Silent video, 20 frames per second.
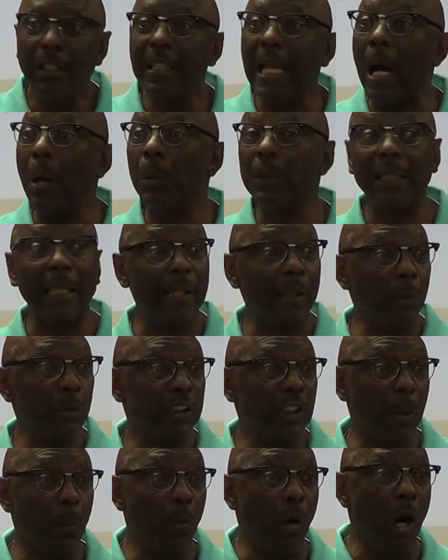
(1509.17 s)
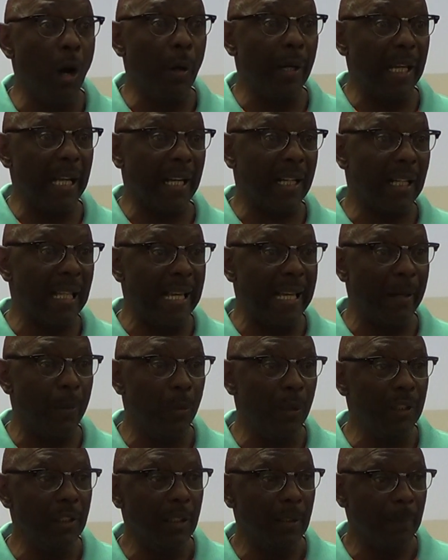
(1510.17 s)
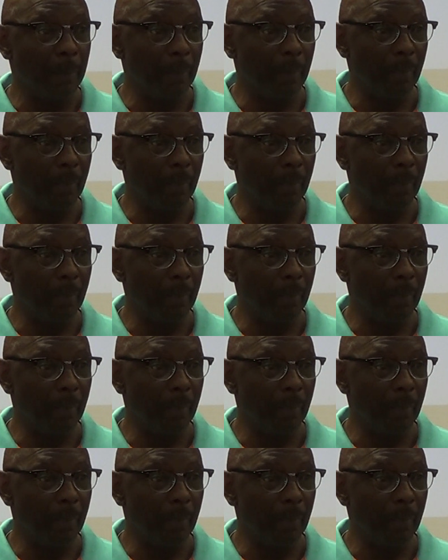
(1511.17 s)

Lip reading: Y'all would think it was something wrong in that class, wouldn't you?